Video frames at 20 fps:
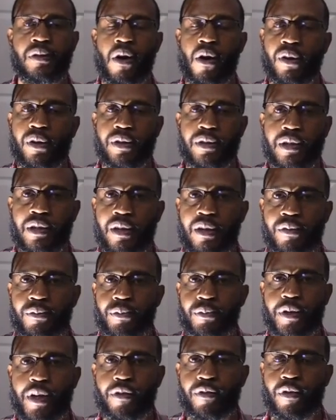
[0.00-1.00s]
on
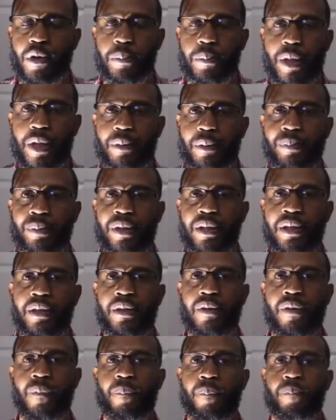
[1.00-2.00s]
love, whatever it may
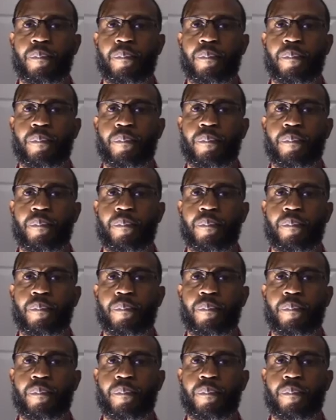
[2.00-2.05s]
be,